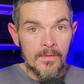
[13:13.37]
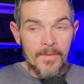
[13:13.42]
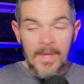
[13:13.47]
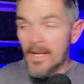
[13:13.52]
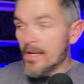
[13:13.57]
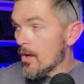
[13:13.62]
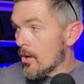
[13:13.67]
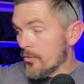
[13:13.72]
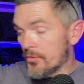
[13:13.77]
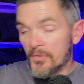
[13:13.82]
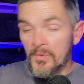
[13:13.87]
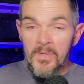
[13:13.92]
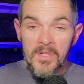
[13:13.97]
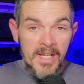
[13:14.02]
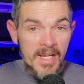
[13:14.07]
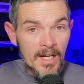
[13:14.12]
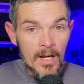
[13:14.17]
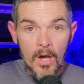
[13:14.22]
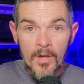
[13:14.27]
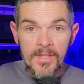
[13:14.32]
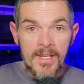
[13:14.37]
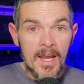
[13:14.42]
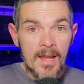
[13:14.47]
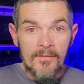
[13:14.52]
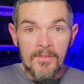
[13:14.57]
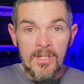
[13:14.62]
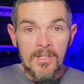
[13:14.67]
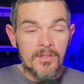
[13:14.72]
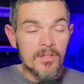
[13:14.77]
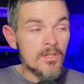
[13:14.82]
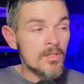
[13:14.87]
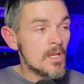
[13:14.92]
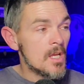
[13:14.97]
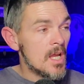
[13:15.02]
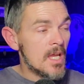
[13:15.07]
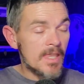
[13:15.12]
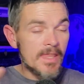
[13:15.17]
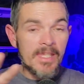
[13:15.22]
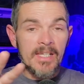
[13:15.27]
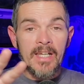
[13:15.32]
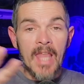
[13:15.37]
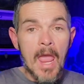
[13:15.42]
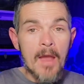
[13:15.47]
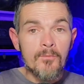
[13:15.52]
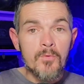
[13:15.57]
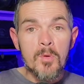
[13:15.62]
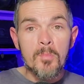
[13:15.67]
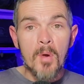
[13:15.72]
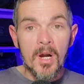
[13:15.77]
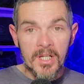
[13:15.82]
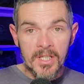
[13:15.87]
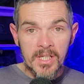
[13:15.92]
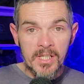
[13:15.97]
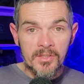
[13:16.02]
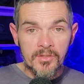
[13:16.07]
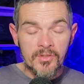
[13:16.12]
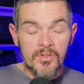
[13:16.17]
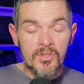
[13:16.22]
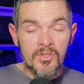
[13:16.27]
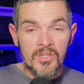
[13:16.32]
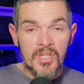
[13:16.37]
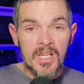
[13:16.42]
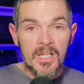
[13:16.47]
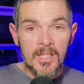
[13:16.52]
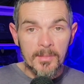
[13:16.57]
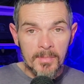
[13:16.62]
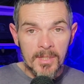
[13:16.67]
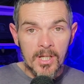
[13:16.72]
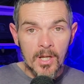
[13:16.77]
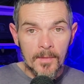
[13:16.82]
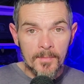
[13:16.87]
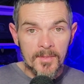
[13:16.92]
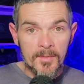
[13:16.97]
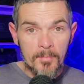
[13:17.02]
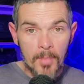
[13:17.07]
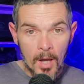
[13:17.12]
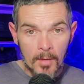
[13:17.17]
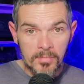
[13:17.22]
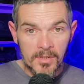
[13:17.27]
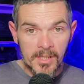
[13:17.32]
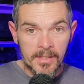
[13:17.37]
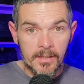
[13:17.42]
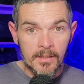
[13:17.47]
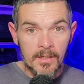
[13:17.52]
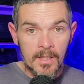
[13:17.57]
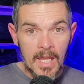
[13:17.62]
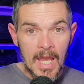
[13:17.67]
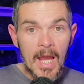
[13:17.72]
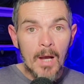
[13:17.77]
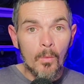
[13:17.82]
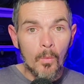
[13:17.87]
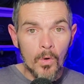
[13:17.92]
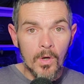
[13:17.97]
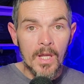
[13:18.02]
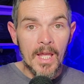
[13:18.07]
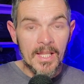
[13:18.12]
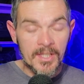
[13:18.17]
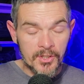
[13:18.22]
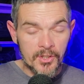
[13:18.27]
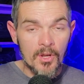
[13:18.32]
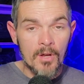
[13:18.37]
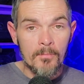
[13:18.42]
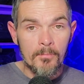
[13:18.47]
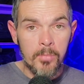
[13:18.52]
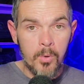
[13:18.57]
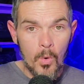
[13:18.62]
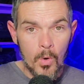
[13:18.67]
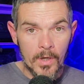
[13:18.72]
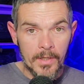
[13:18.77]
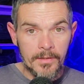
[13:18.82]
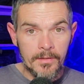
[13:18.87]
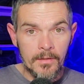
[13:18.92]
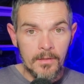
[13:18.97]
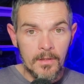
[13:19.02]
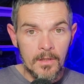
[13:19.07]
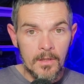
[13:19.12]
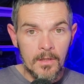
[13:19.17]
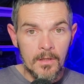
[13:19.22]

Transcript: They go through, get all the evidence, then everybody gets to see it. It becomes public at some point,